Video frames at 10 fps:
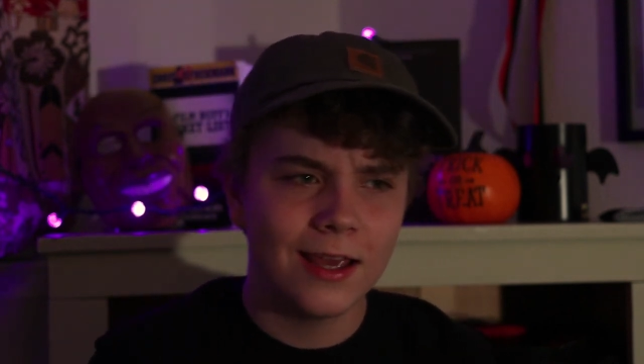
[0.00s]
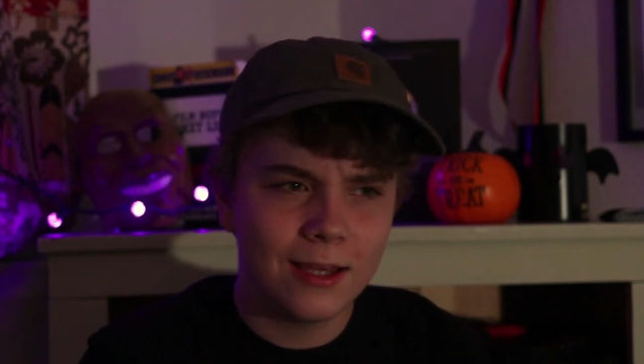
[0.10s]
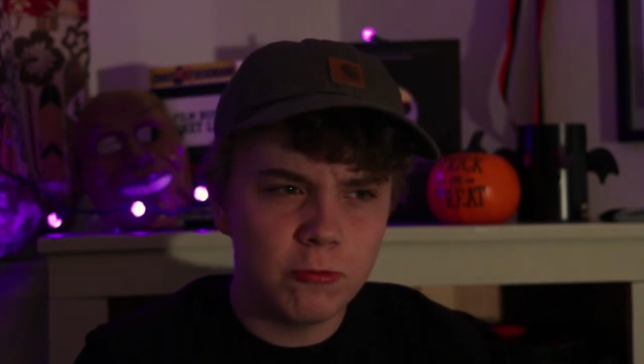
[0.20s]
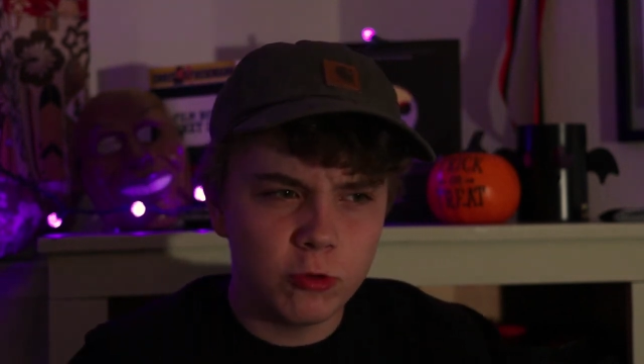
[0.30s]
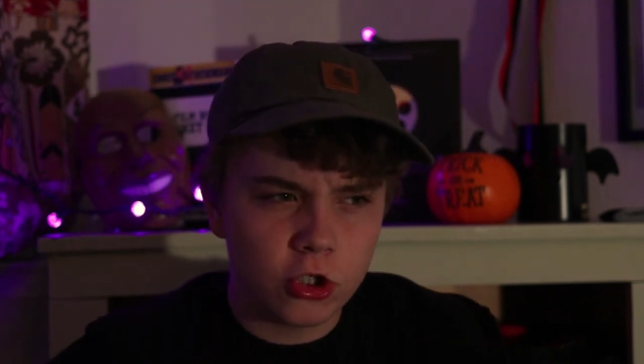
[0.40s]

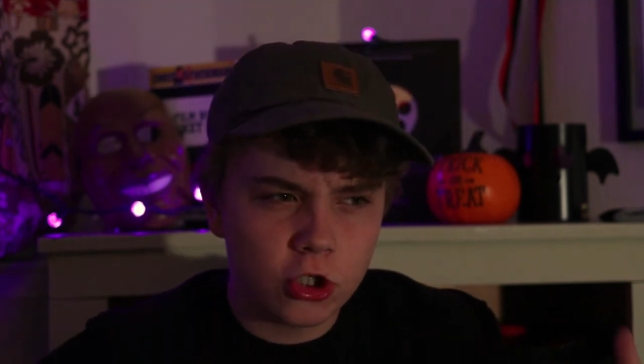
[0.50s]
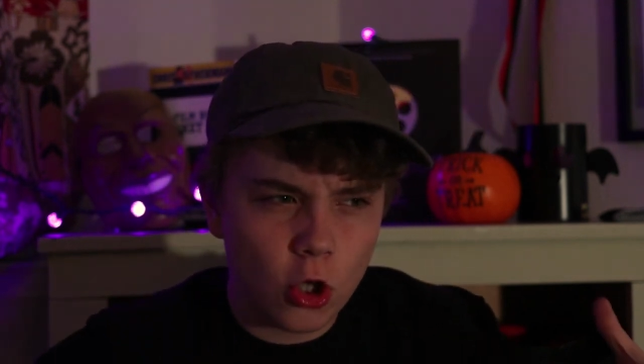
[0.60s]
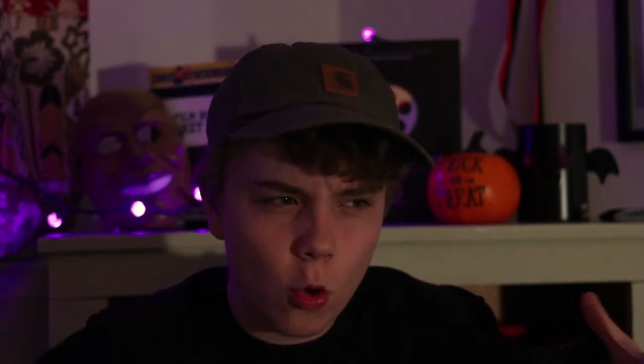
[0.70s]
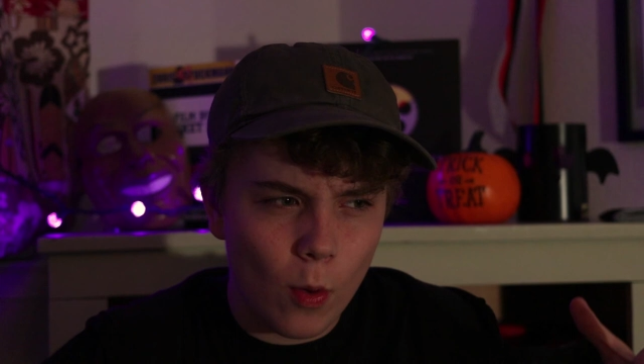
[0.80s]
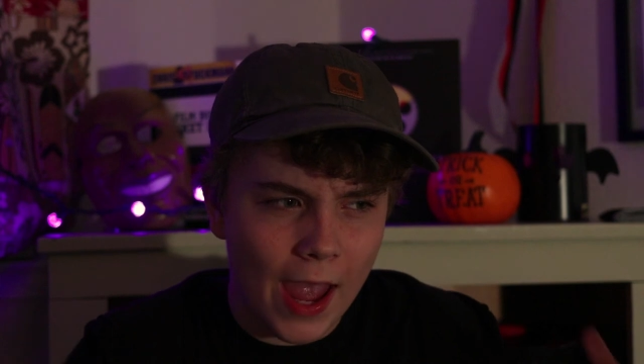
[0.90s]
He was
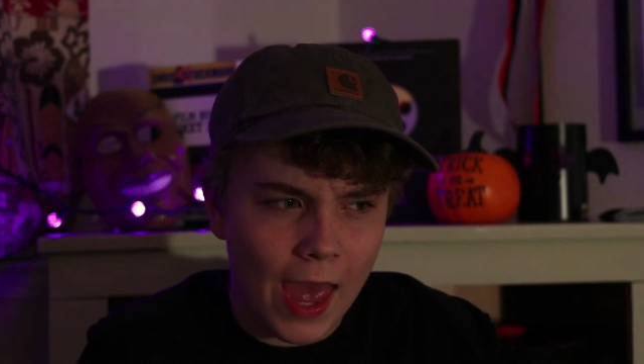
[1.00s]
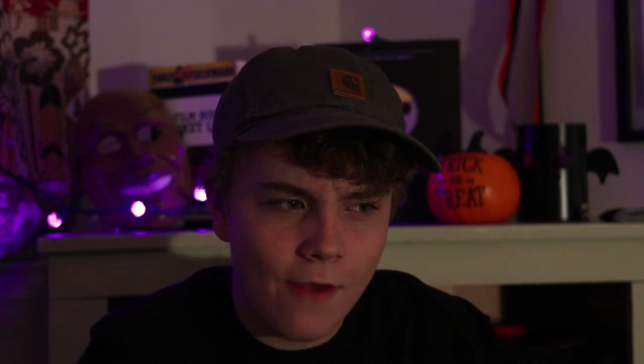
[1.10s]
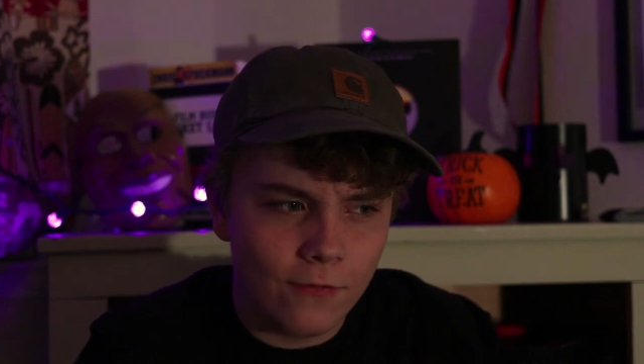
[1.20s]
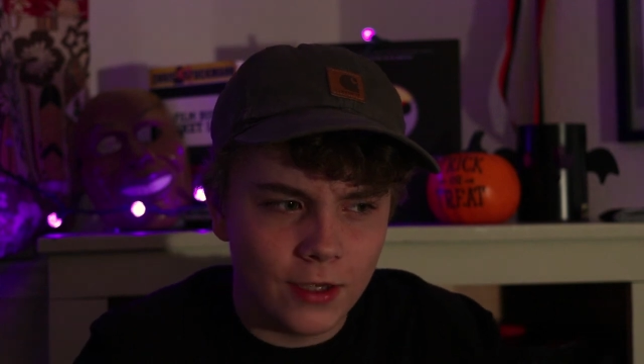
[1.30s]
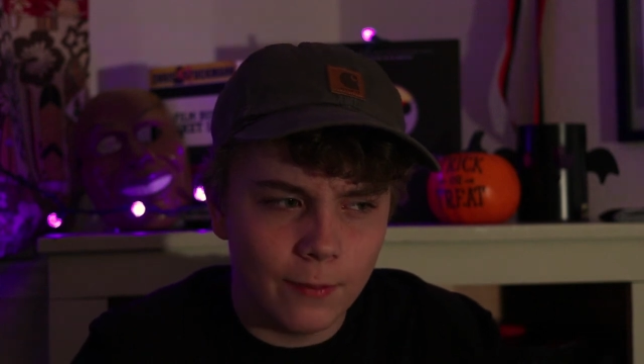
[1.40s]
so
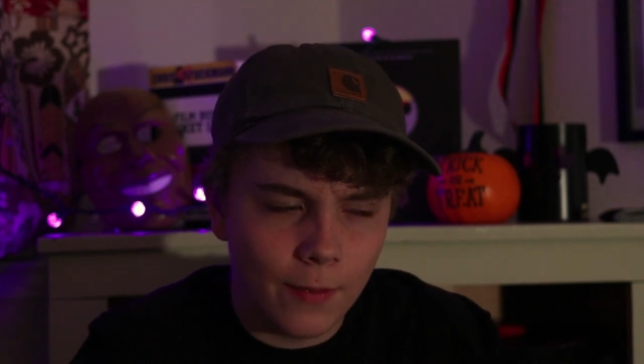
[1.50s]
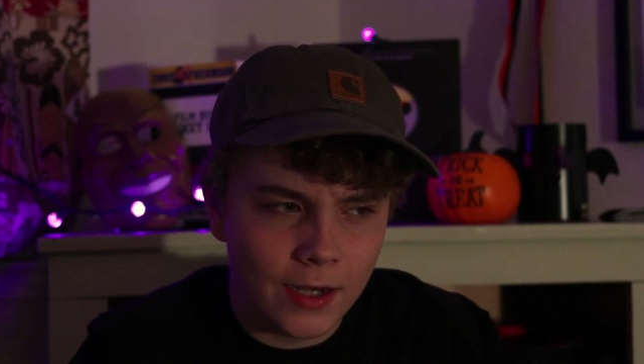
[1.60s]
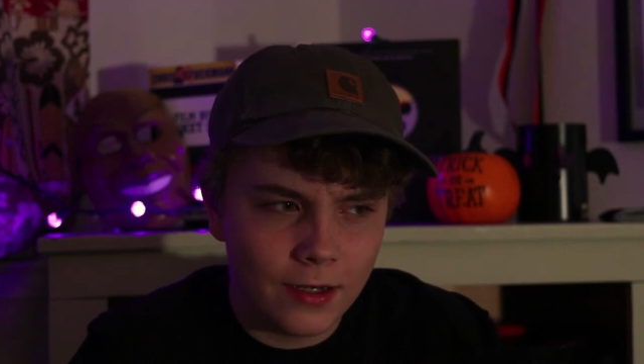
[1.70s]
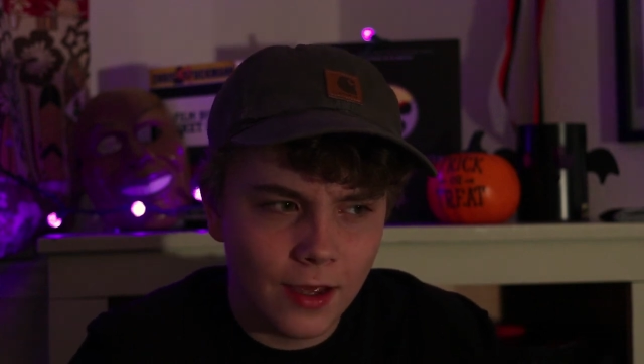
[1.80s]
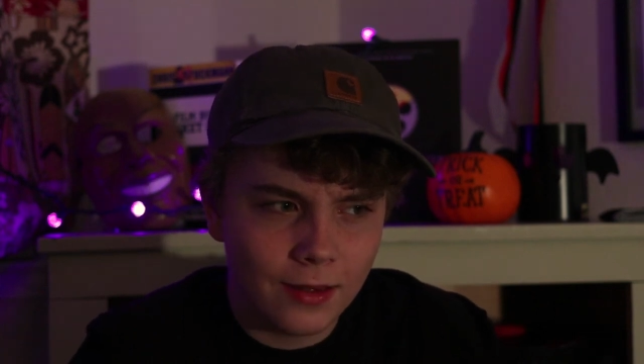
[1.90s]
heavy
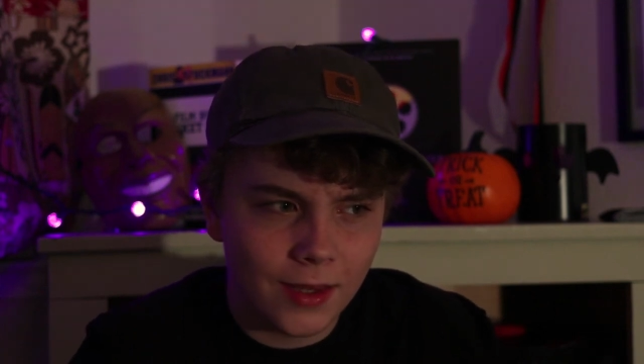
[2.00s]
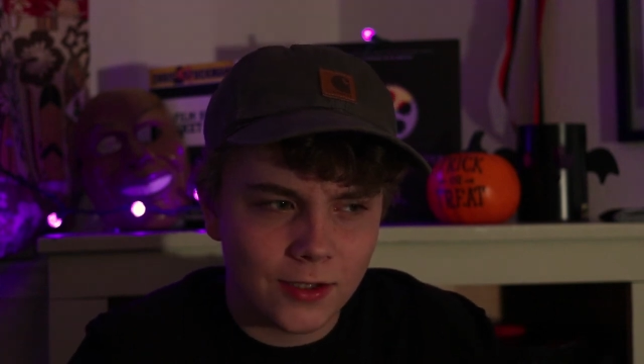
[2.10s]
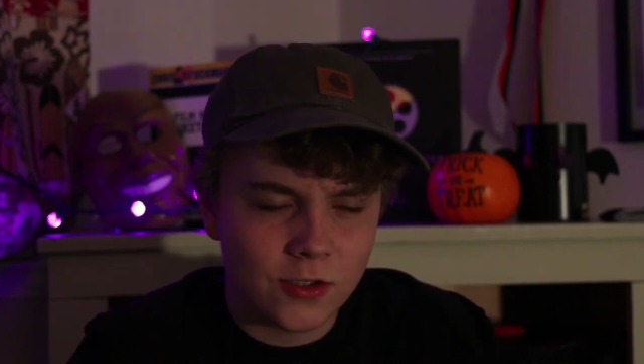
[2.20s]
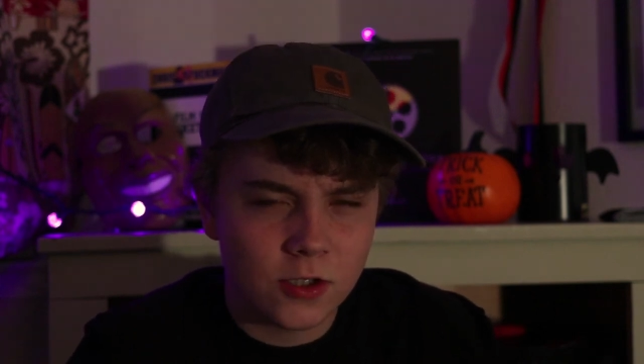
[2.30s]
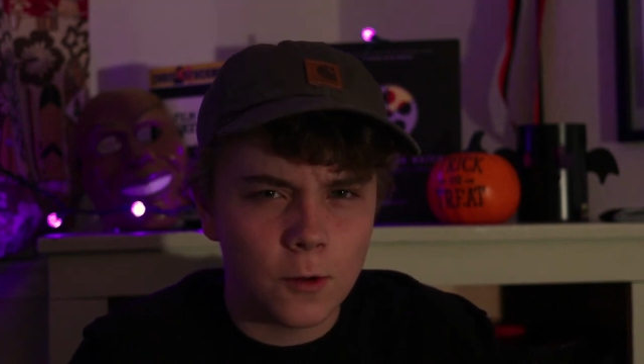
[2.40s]
and yet
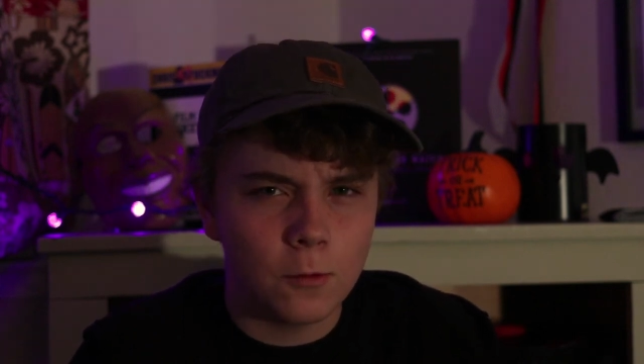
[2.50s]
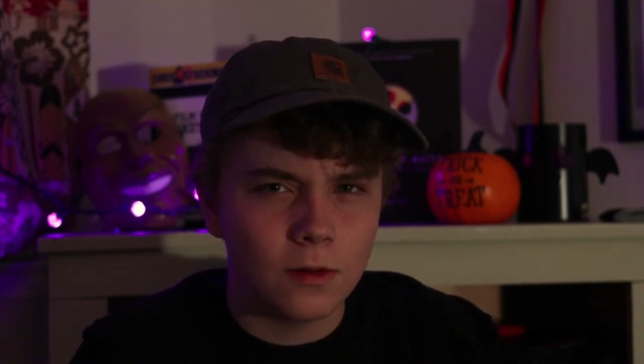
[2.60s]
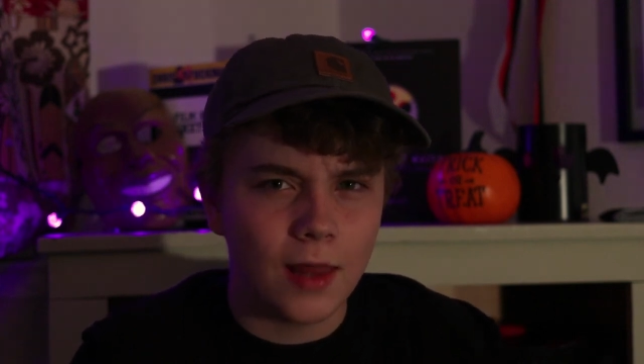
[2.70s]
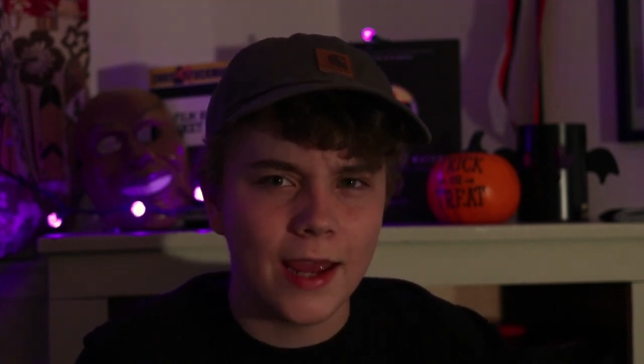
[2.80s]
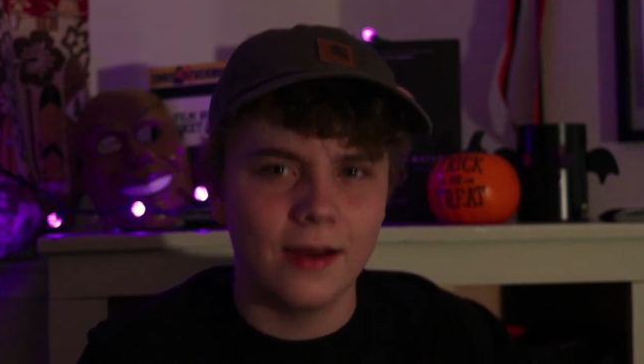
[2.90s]
like so
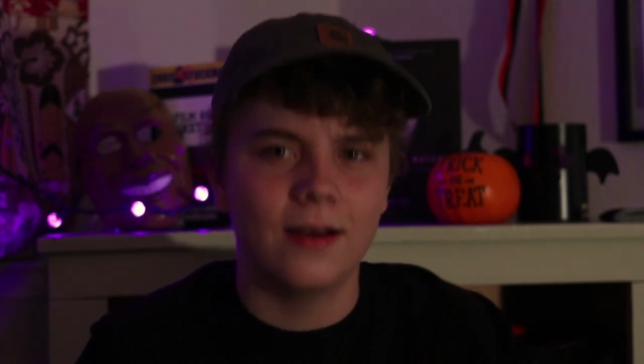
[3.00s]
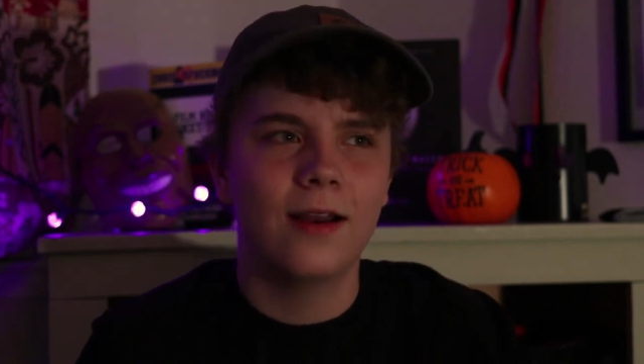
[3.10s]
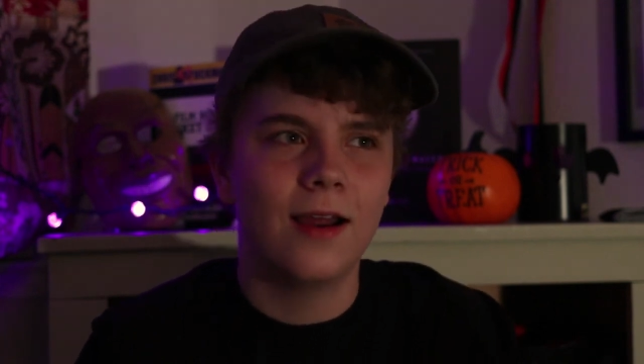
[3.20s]
light.